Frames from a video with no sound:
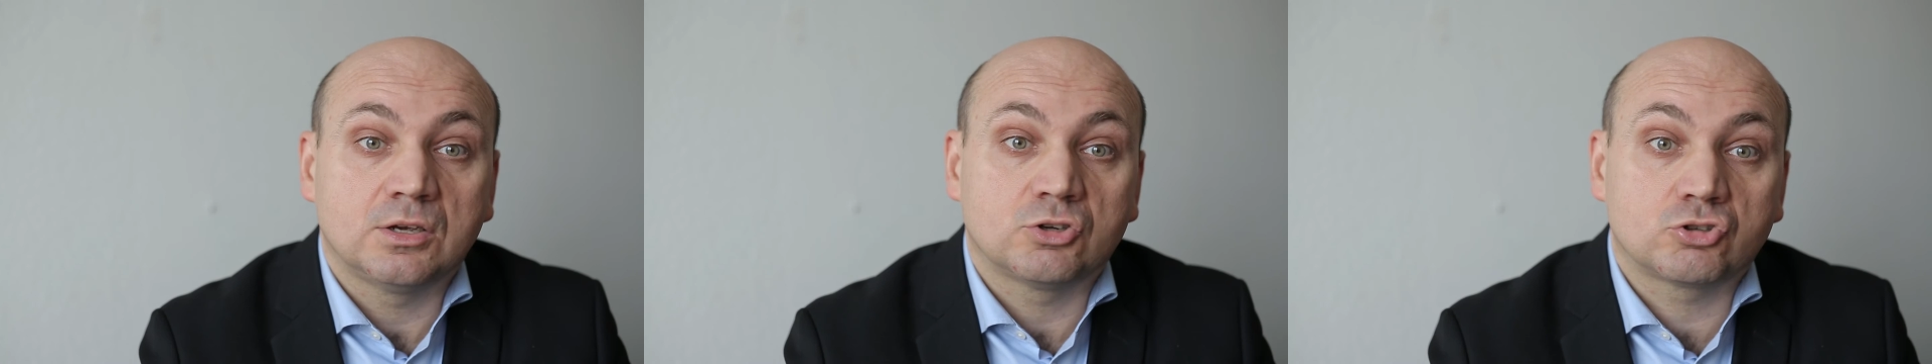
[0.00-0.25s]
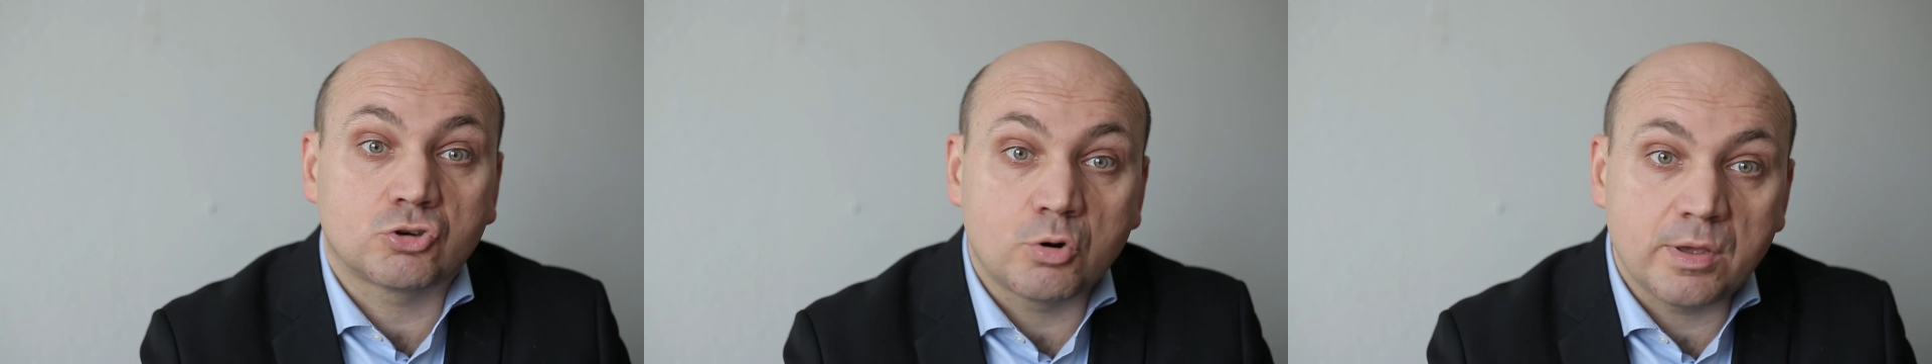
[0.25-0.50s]

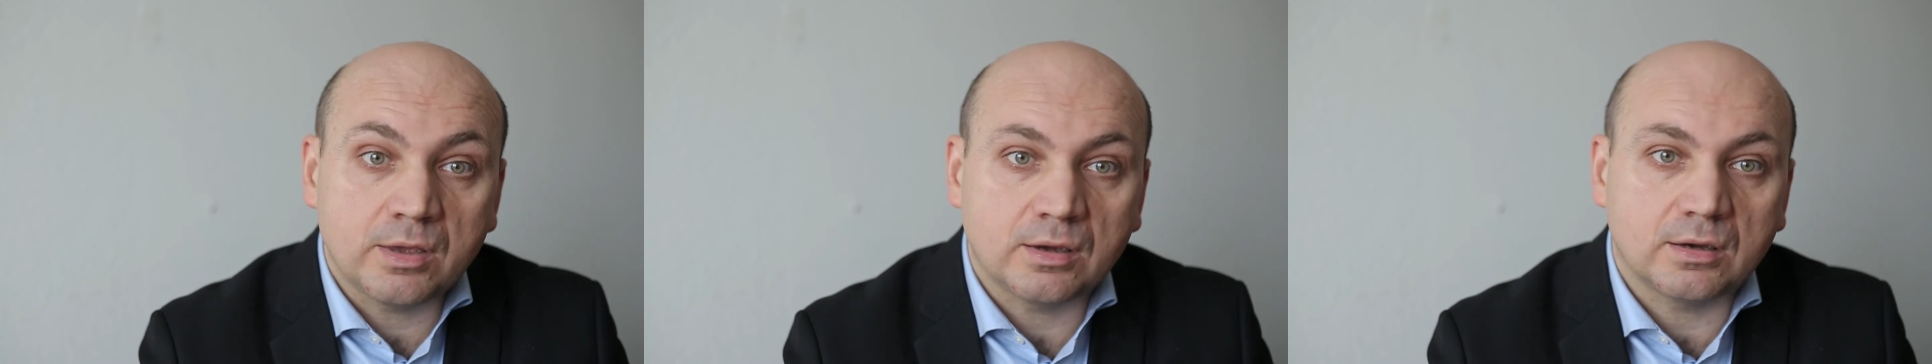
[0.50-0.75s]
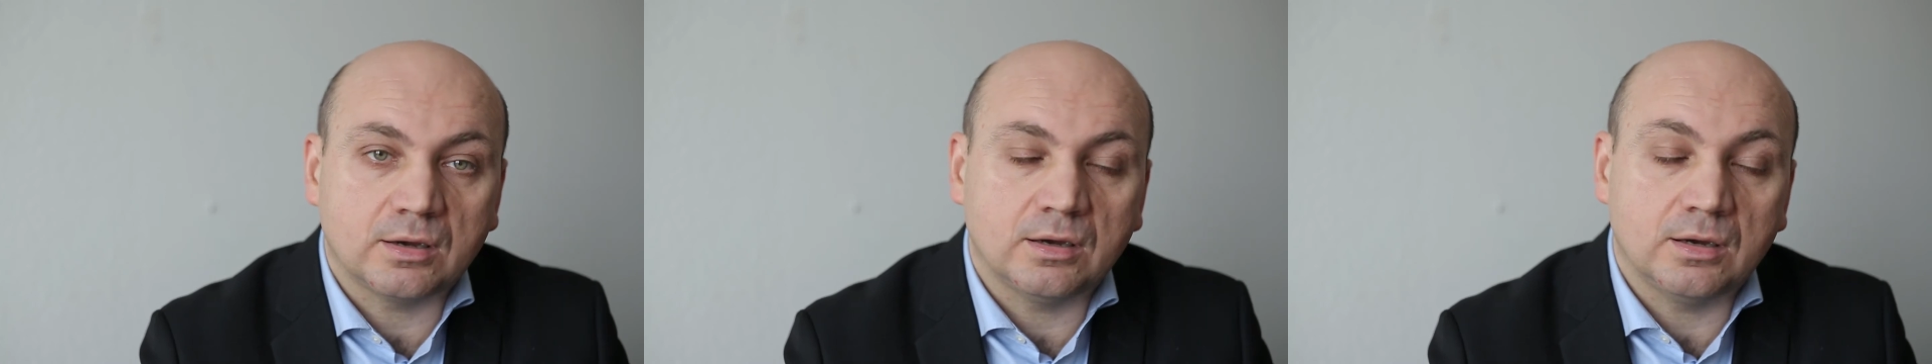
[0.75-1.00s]

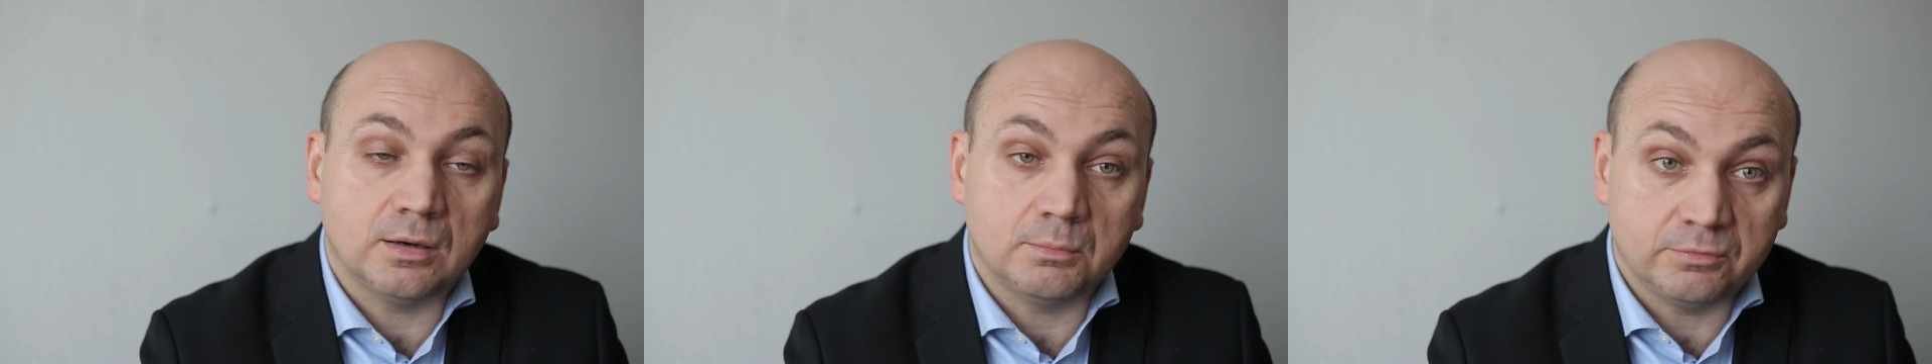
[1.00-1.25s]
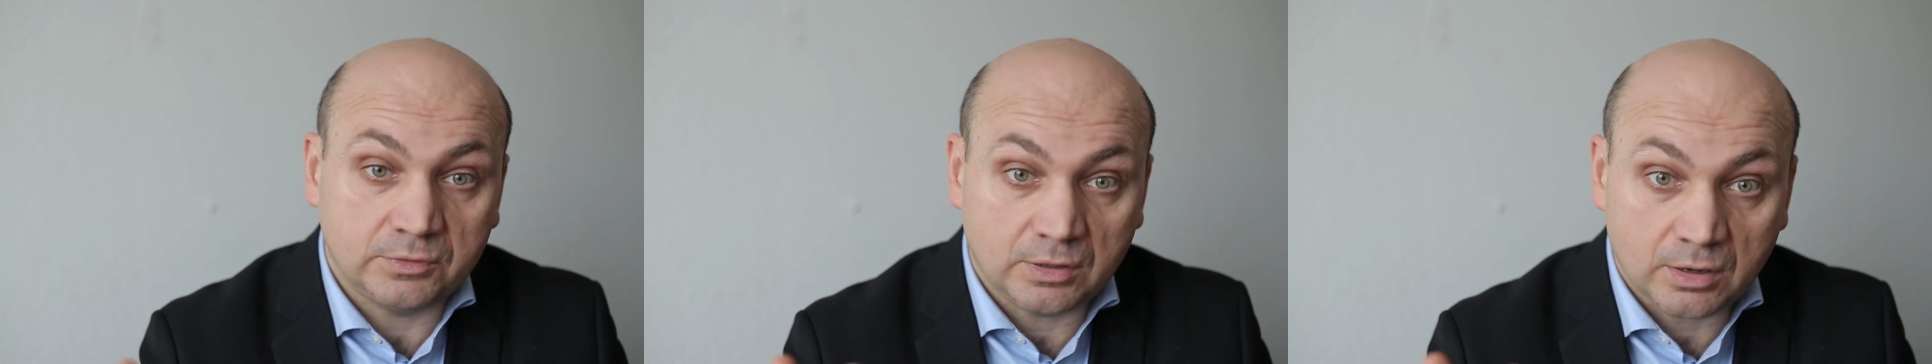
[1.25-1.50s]
showing
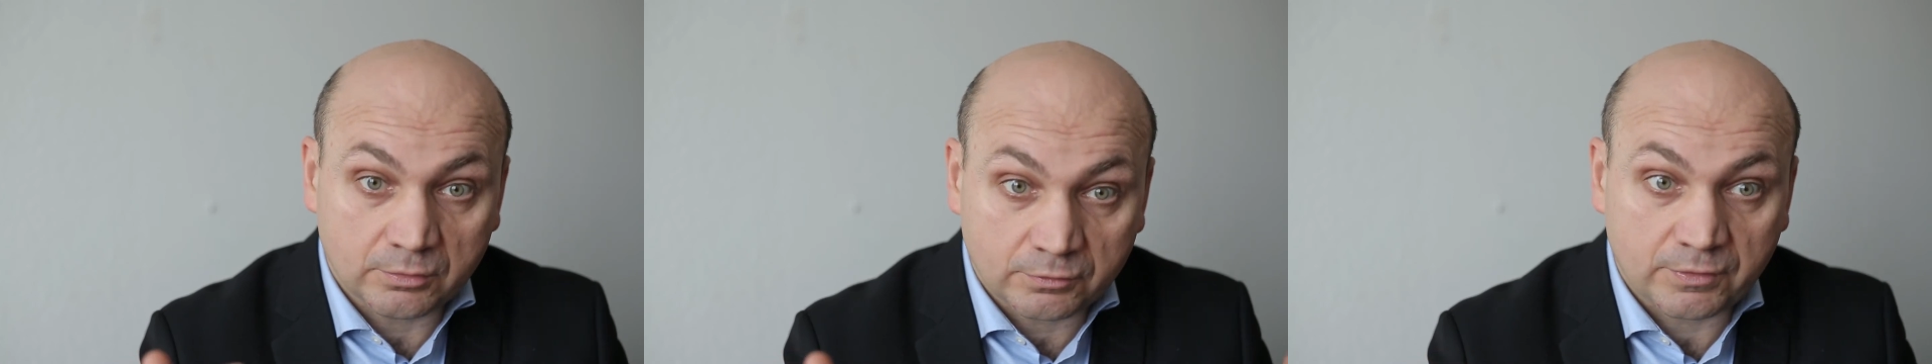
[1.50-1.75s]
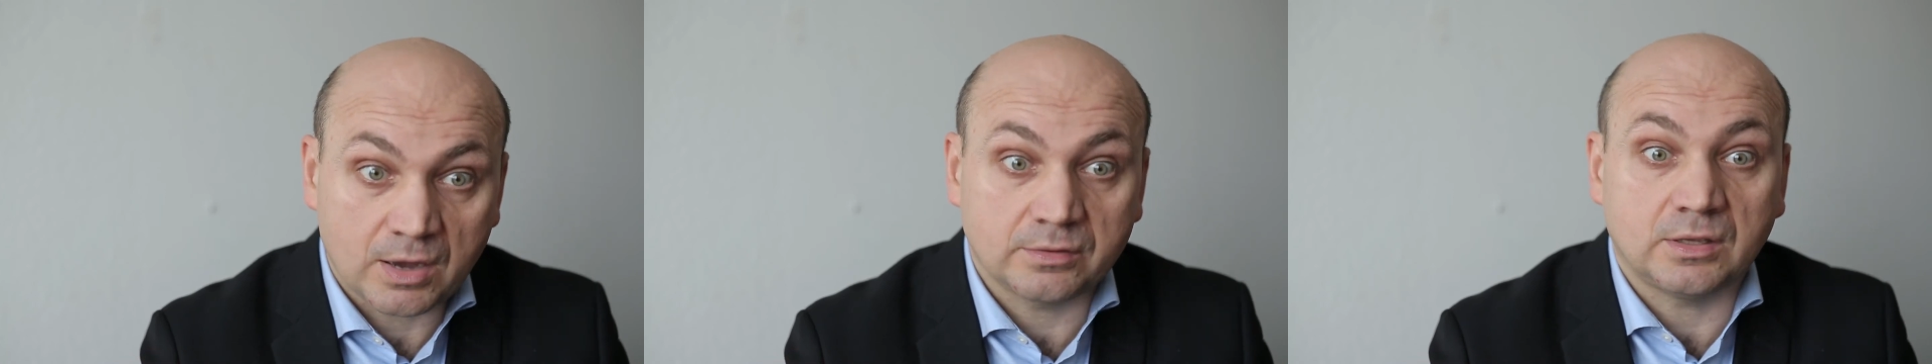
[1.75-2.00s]
of the
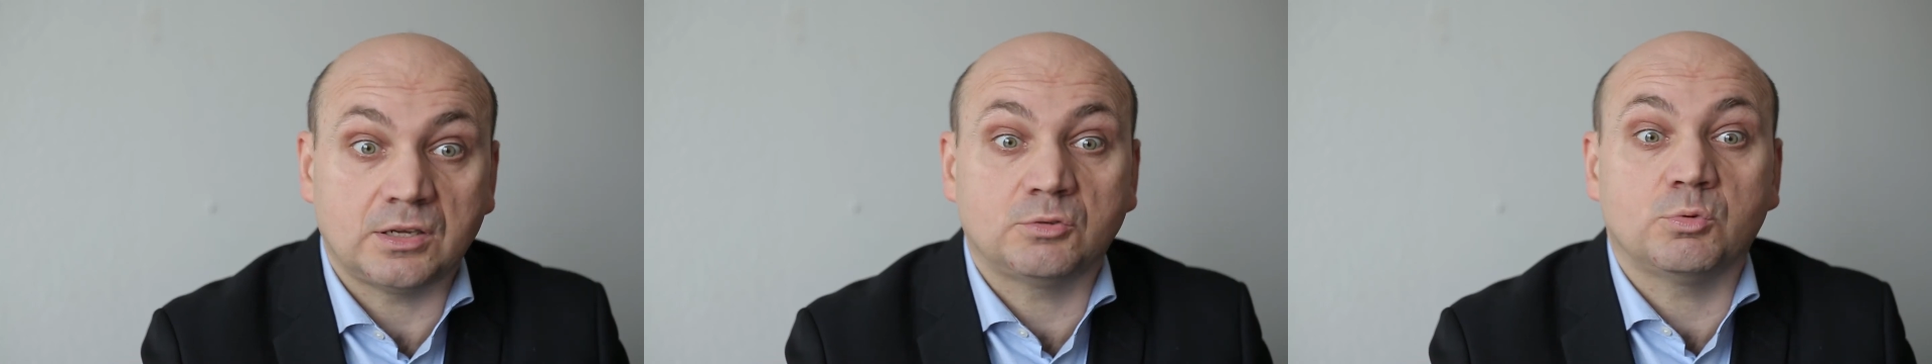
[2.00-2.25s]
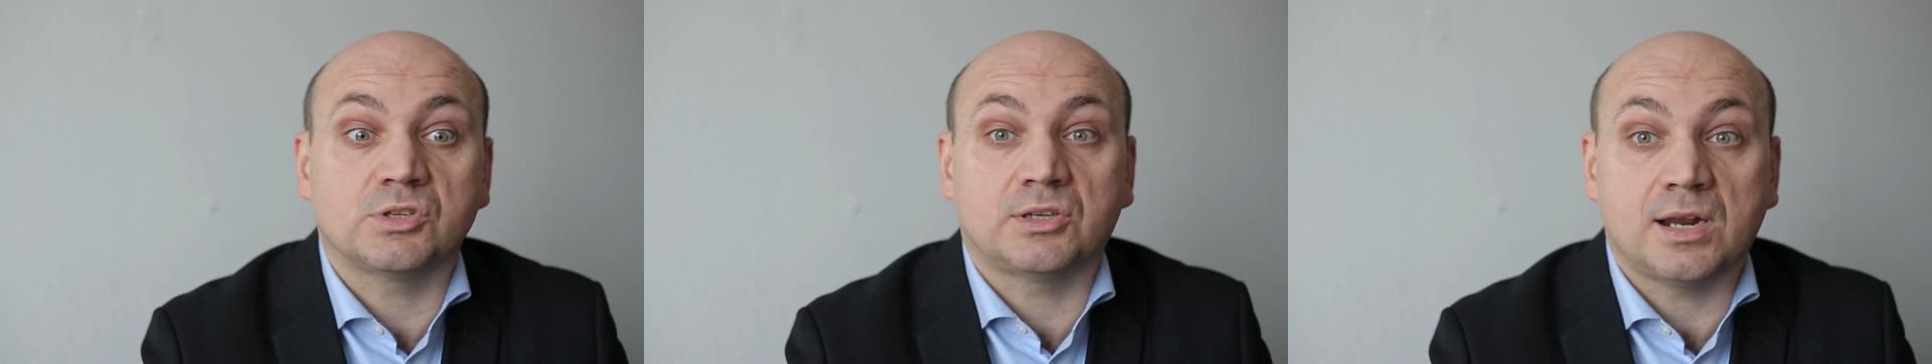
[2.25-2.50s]
fact that it
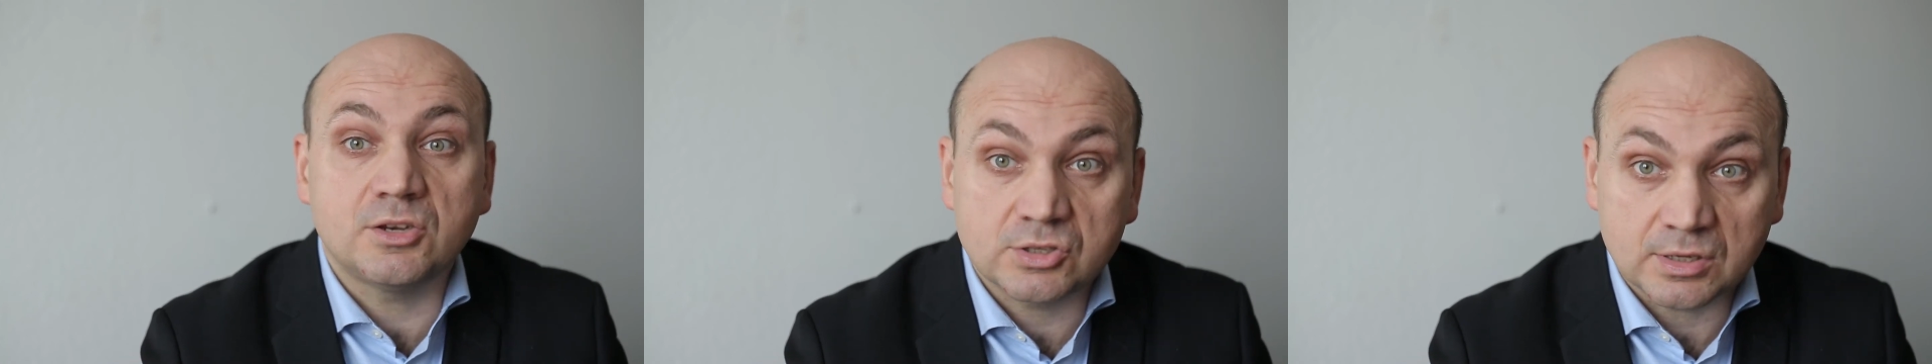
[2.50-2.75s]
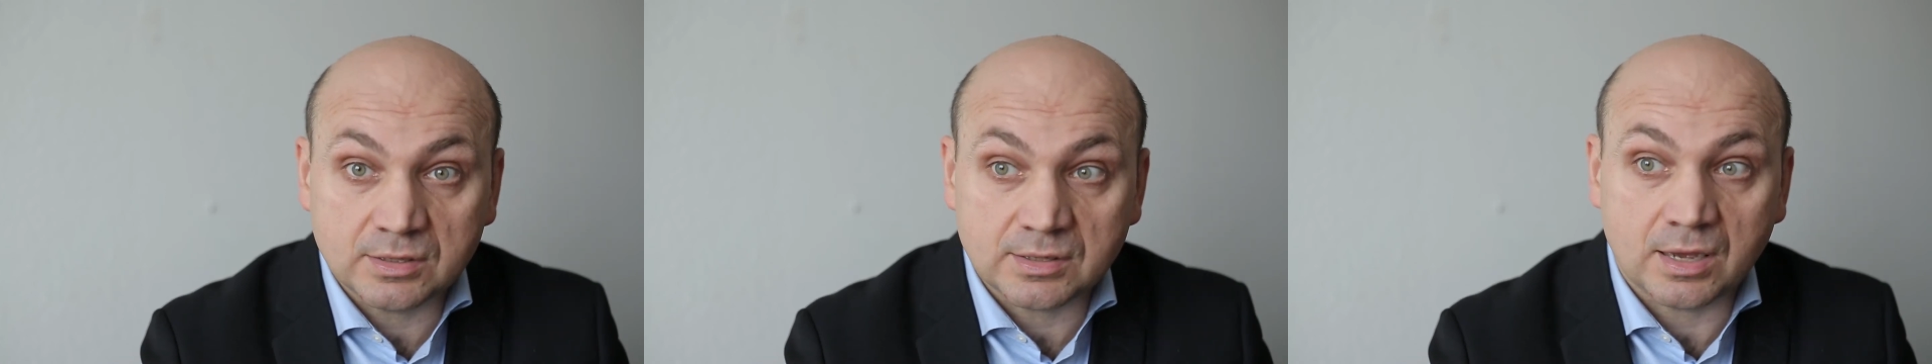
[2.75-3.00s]
was registered,